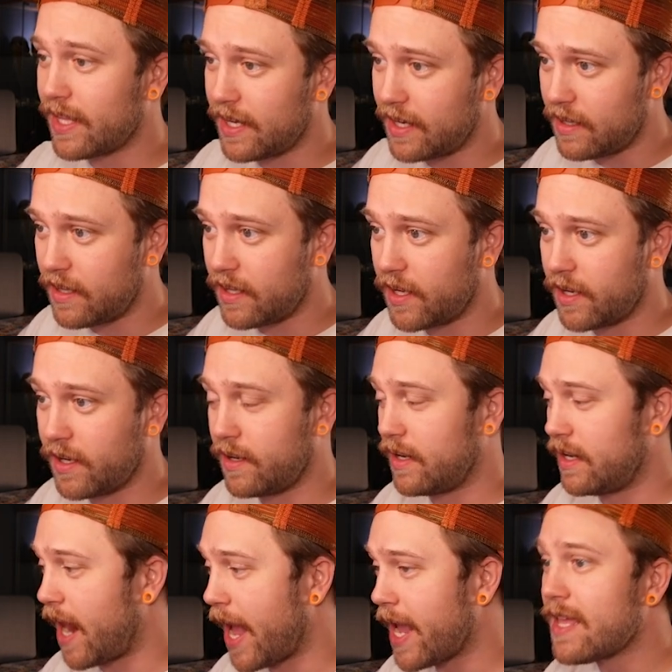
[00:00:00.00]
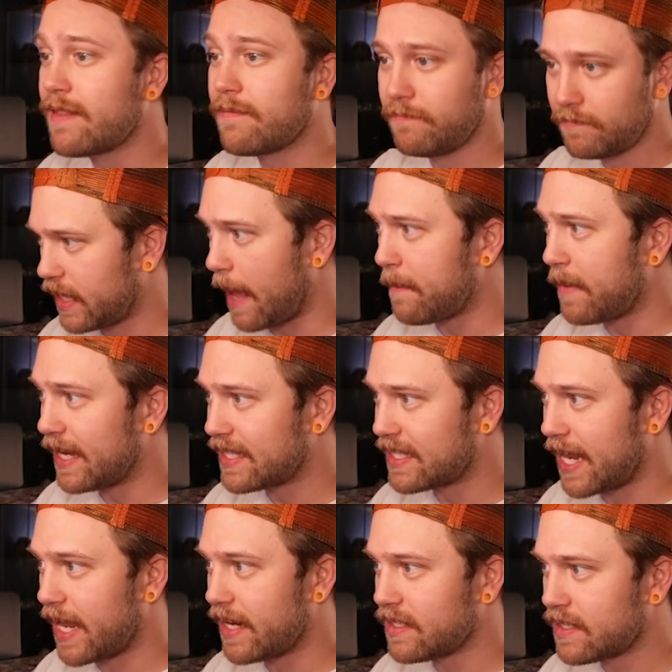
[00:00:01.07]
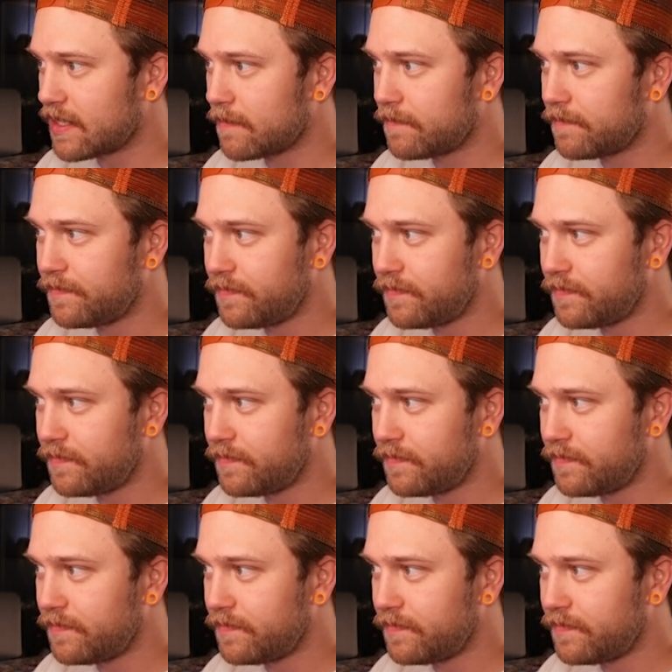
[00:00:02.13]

the knight. That makes sense.